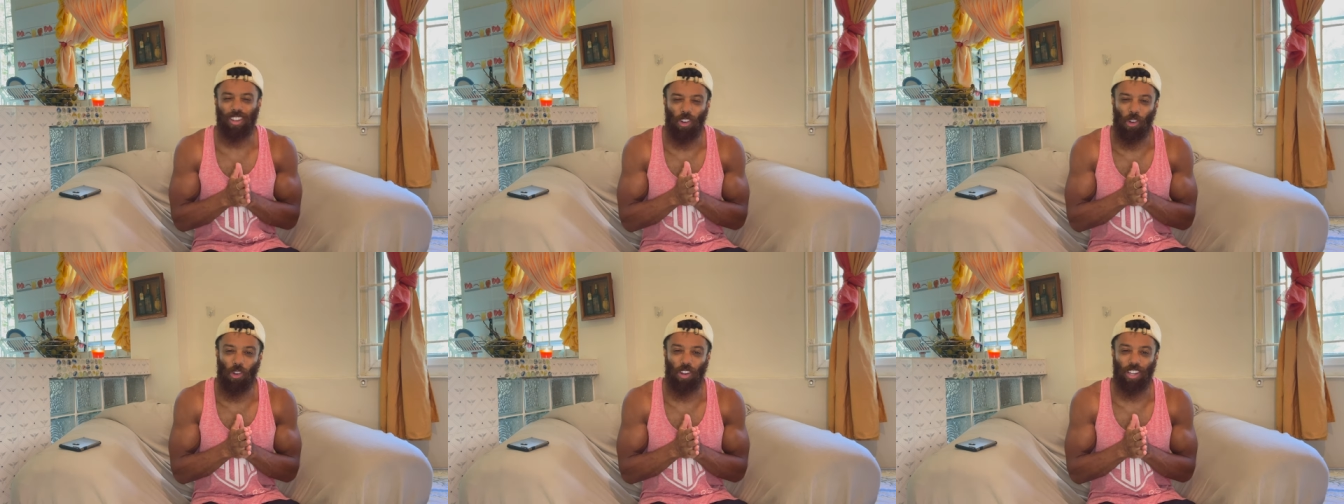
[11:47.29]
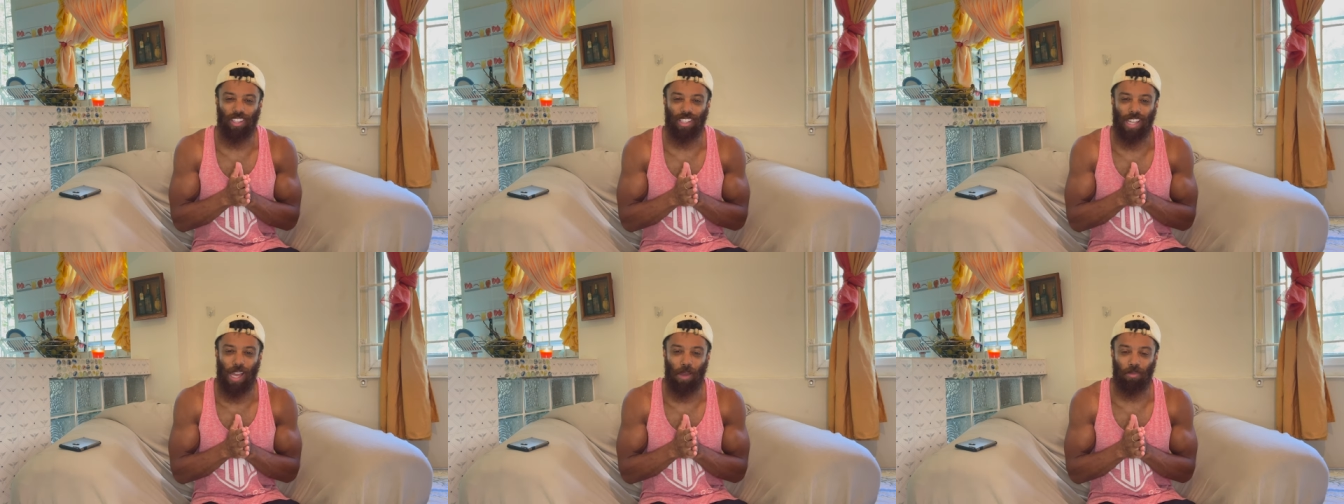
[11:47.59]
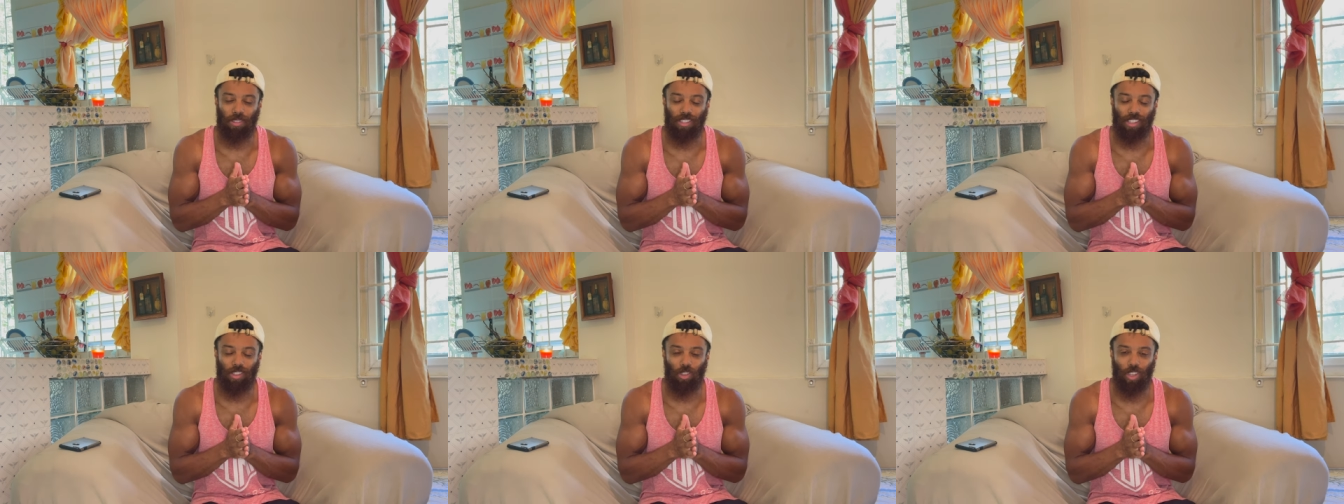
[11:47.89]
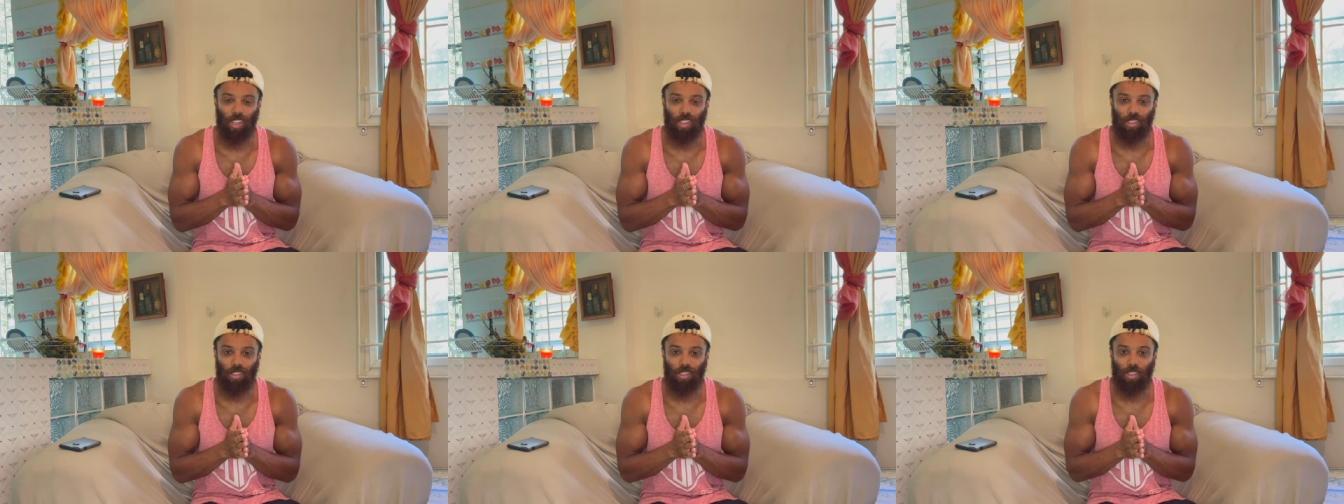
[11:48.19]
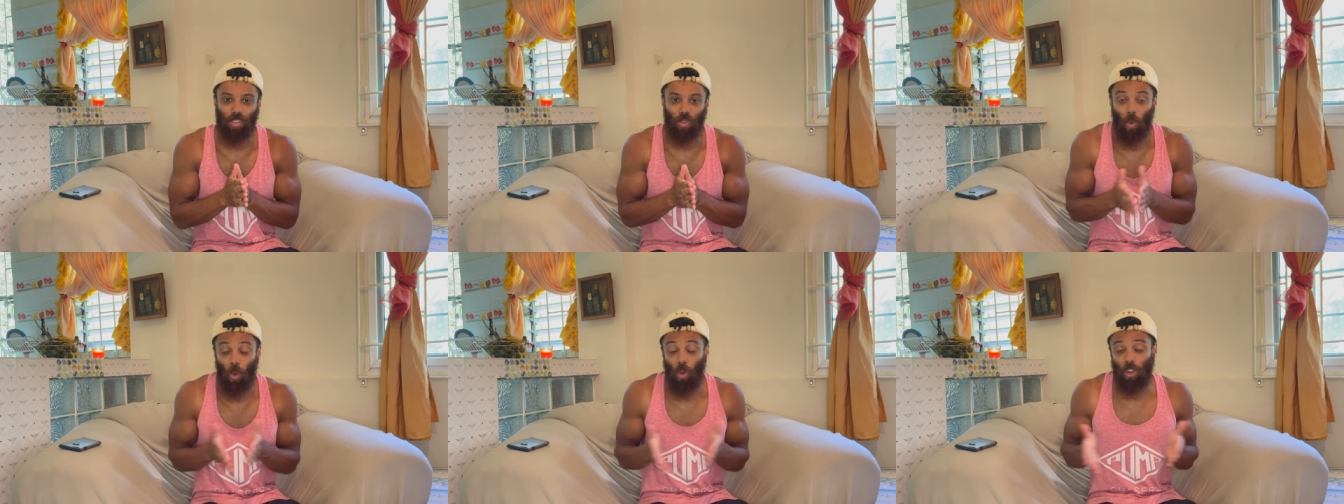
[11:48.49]
or any type of
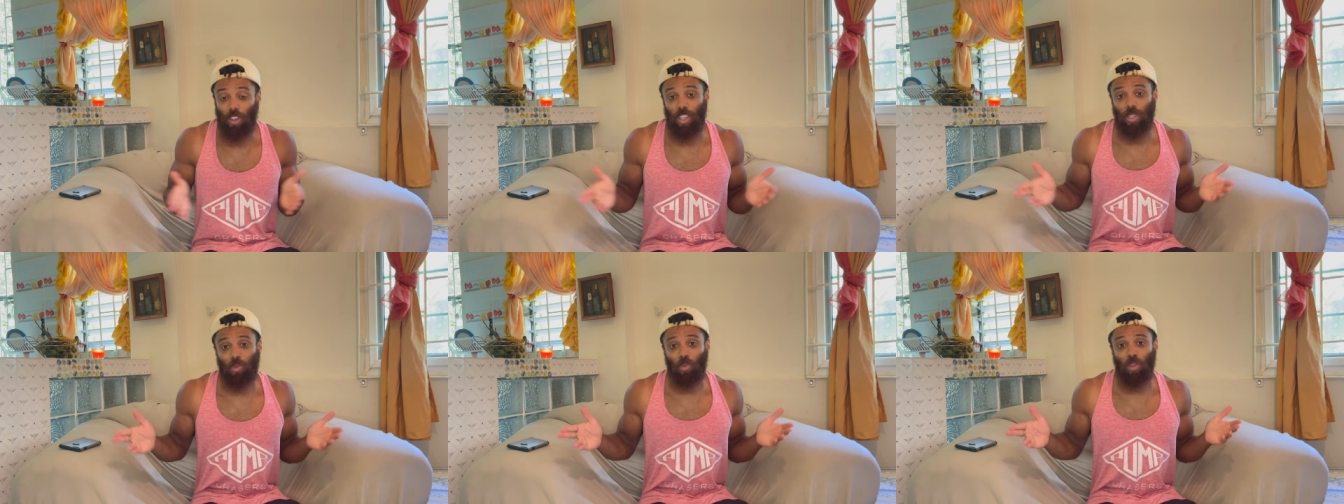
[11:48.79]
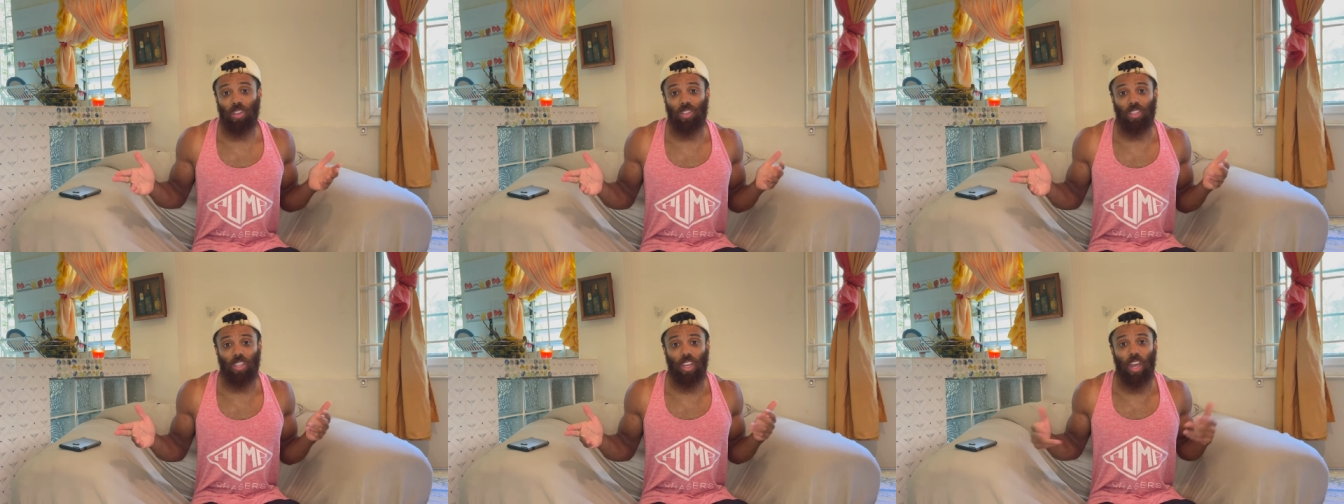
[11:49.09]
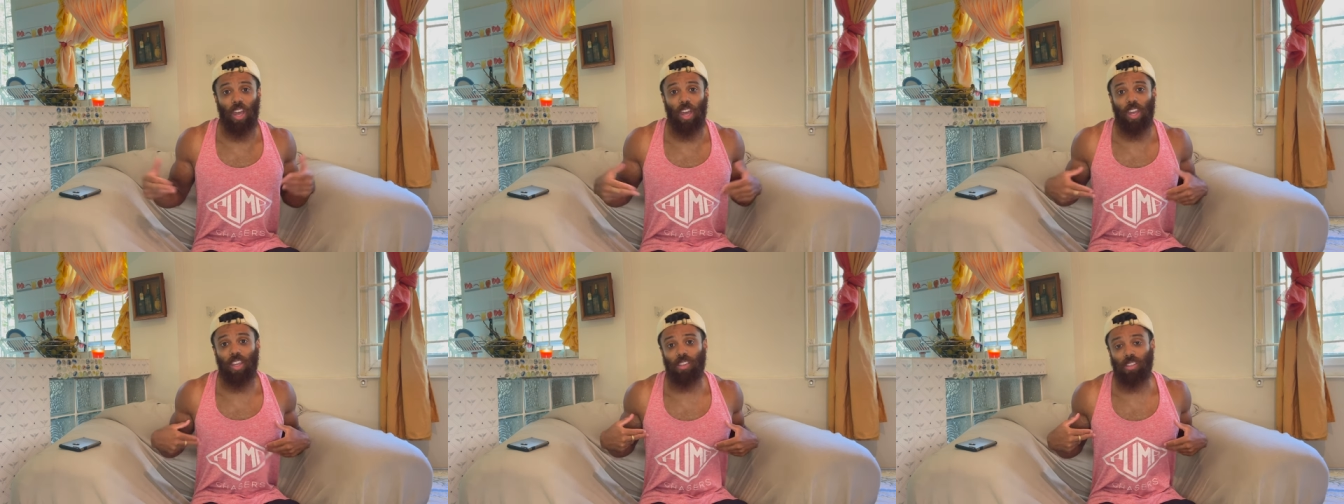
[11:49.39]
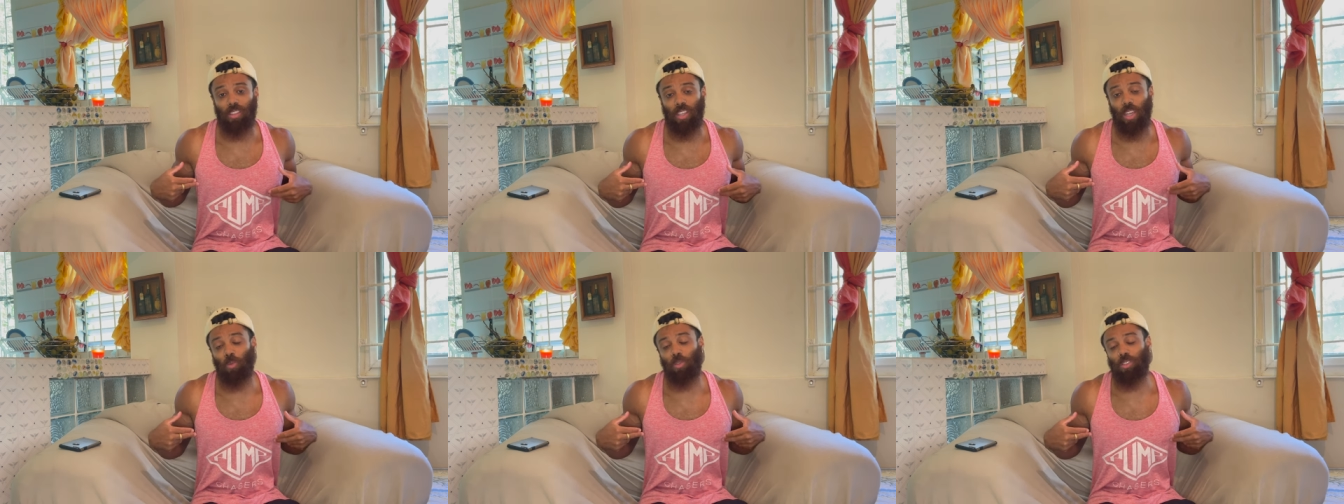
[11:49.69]
suggestions, or you just want to say hey and say